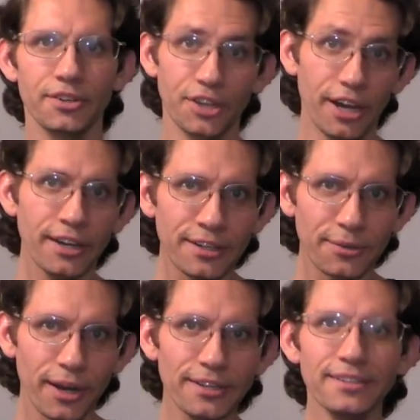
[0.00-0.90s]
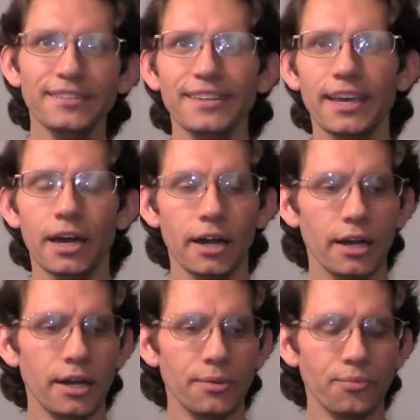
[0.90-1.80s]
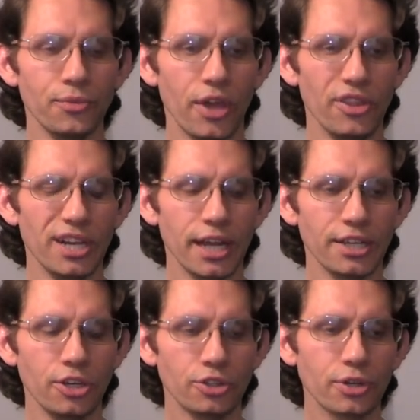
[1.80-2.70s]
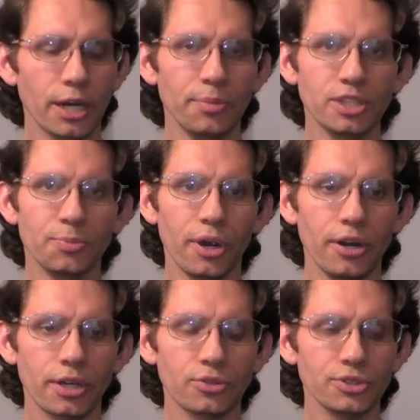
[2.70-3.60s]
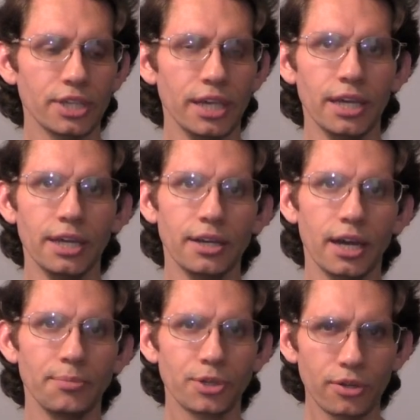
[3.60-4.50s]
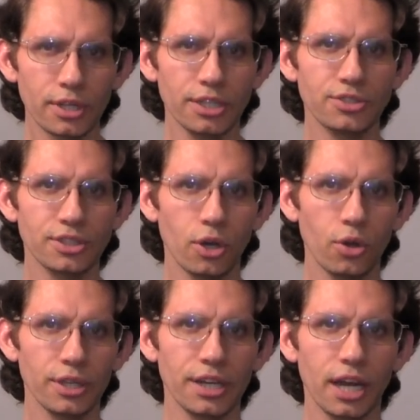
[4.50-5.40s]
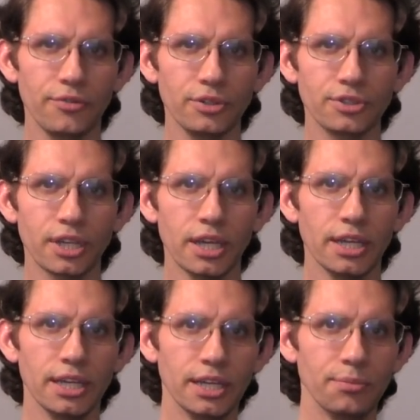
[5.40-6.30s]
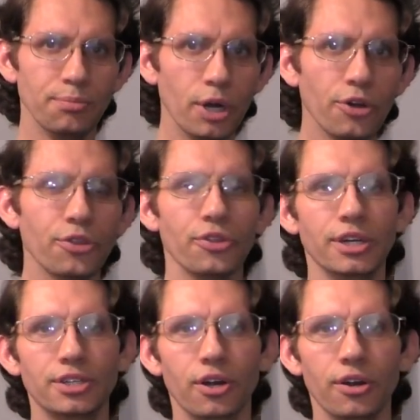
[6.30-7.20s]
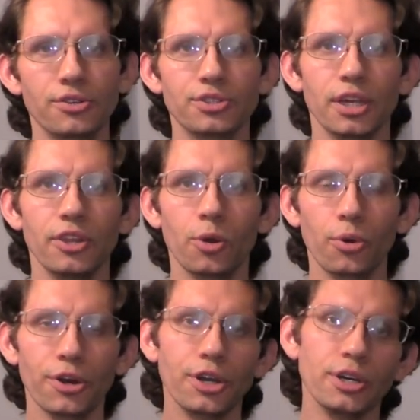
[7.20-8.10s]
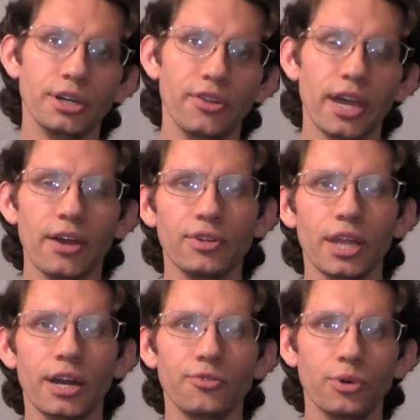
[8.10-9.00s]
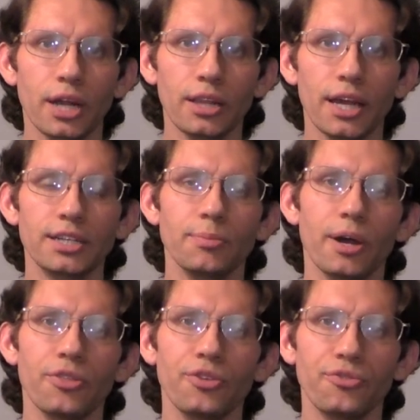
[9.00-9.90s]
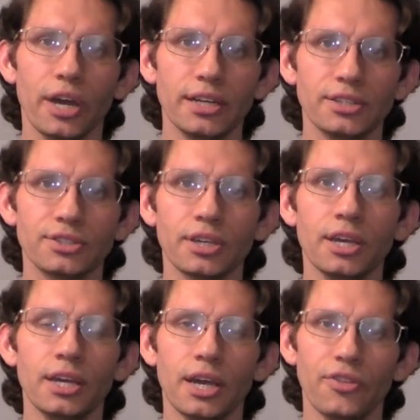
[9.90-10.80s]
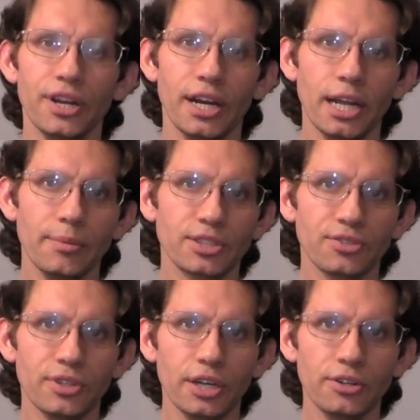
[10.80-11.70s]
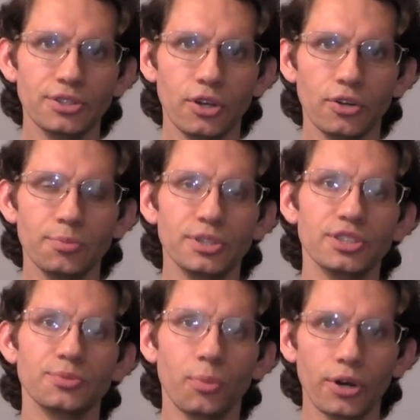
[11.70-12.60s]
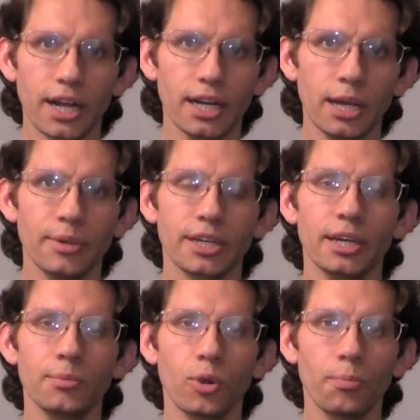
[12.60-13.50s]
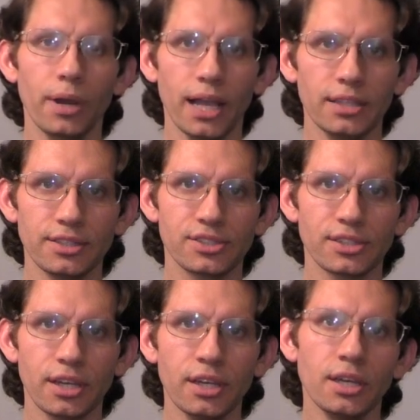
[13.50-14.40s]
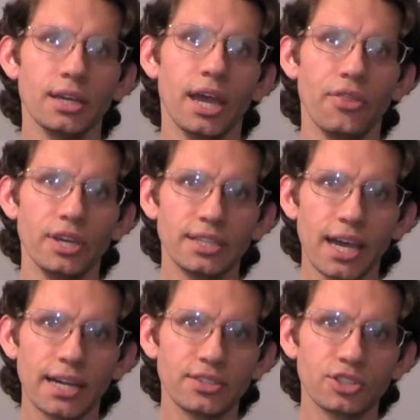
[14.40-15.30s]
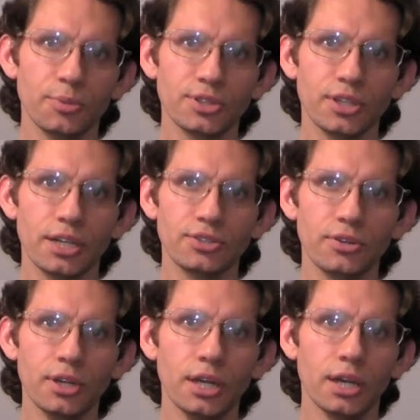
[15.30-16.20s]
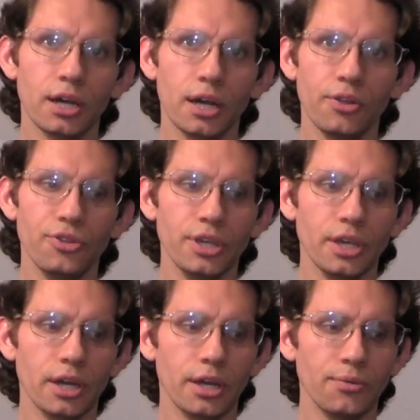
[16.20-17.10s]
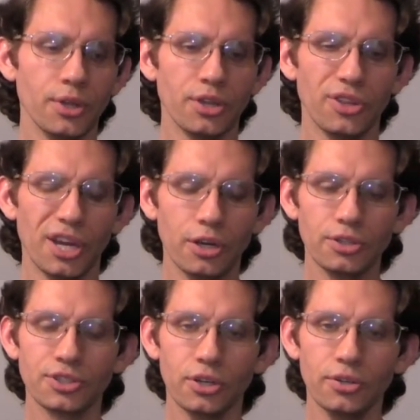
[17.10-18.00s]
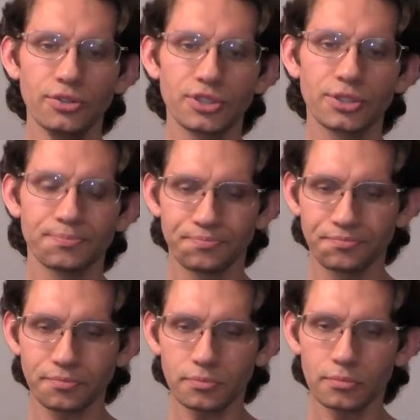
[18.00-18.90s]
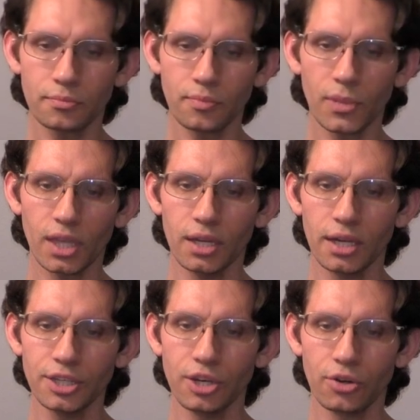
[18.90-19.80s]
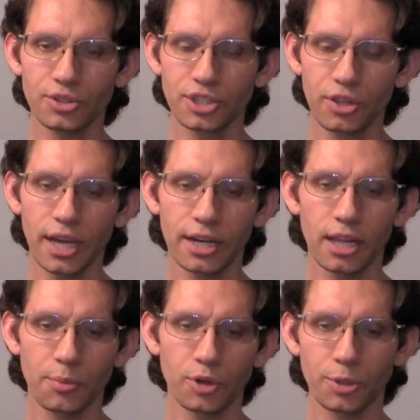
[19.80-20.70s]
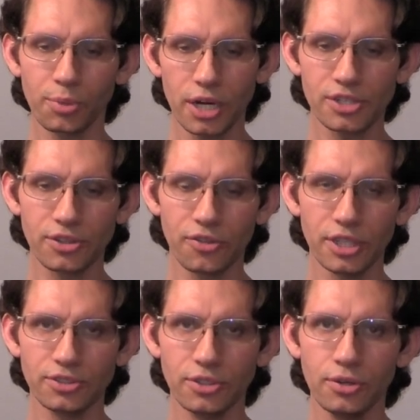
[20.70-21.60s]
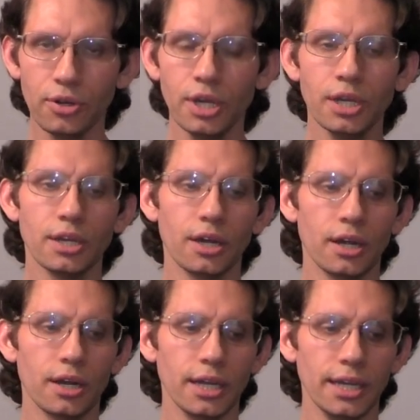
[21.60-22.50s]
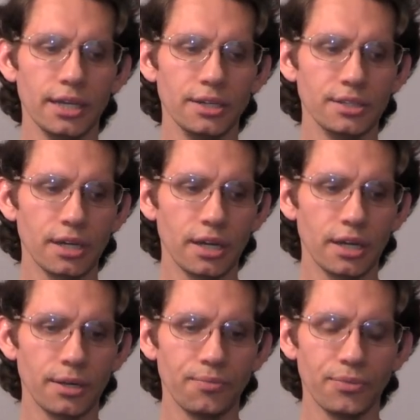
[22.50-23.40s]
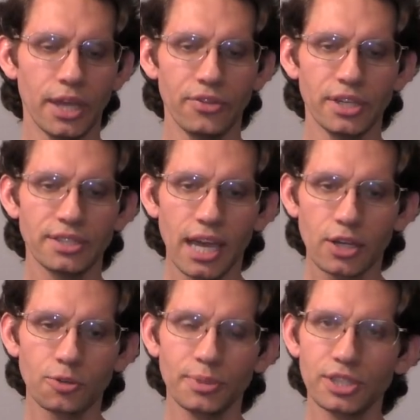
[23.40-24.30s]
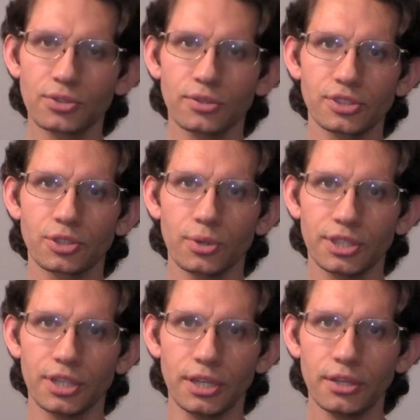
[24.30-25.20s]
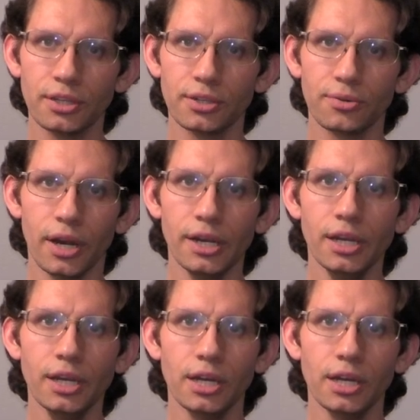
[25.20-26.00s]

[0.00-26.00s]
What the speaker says: duh, right? And then I, tried a bunch of bare knuckles, and I'm currently using the Holy Divers in both of the guitars, and they work good. They have a lot of what I liked about the fatness and the dynamics of the air zone, but just more dynamic and more balanced. And the attack is so much nicer. The air zones, still had a lot more compression than these do, and the attack would be sort of squishy, right?